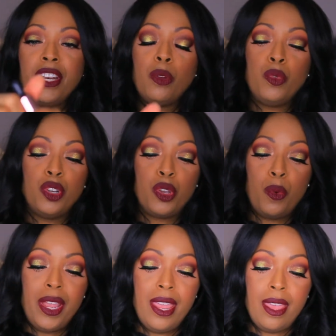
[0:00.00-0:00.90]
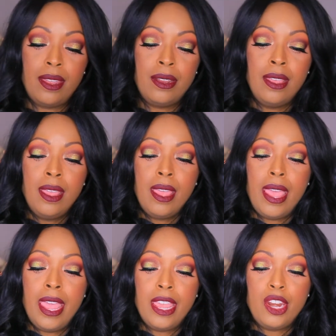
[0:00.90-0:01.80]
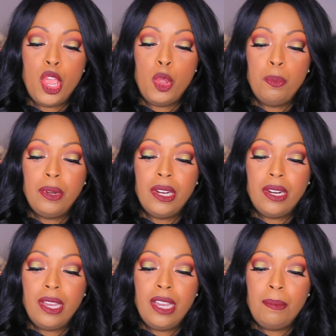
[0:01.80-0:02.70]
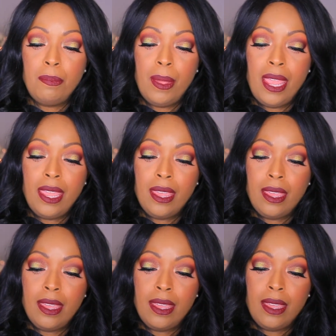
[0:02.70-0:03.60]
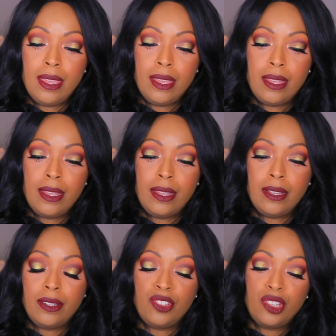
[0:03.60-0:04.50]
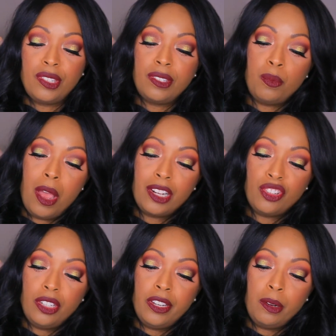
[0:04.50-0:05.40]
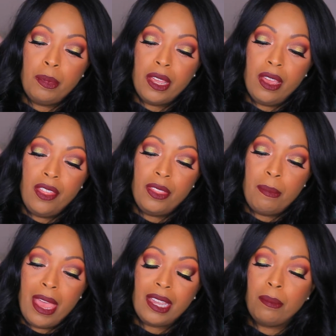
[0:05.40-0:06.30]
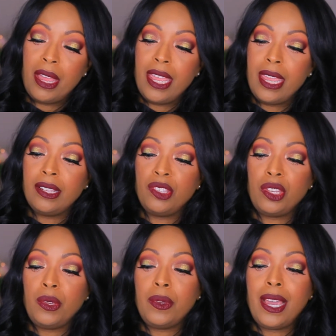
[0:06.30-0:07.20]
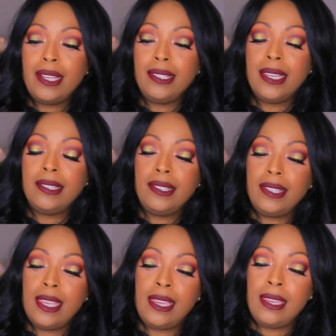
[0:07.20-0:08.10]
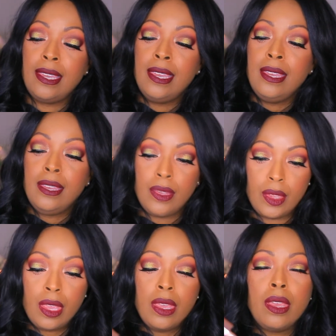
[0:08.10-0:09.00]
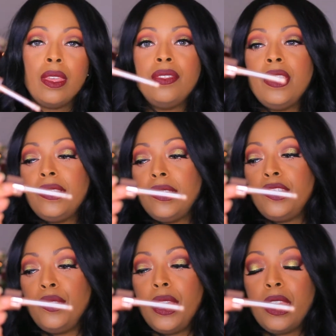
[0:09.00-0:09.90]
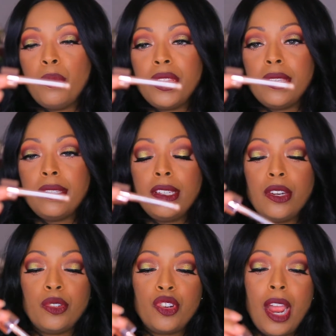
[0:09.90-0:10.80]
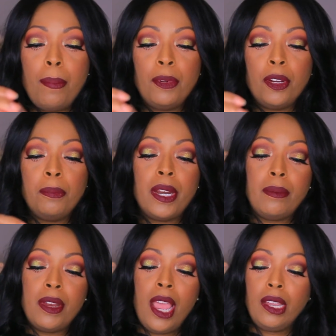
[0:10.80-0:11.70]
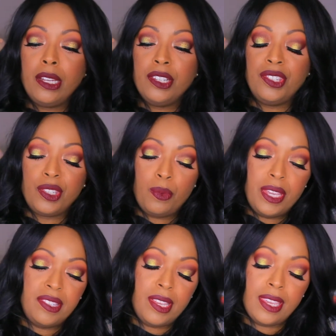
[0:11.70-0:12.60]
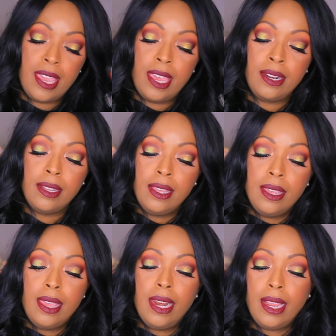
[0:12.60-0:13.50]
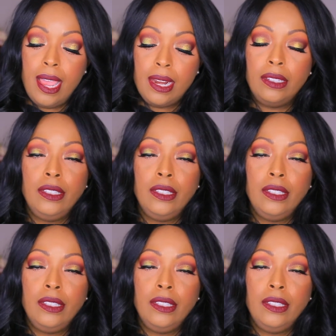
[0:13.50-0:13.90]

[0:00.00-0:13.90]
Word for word: I will go ahead and open it up and just swatch a little bit on the back of my hand so you guys can see. This is unique with this little dropper, but I'm not going to squeeze it yet. And I got a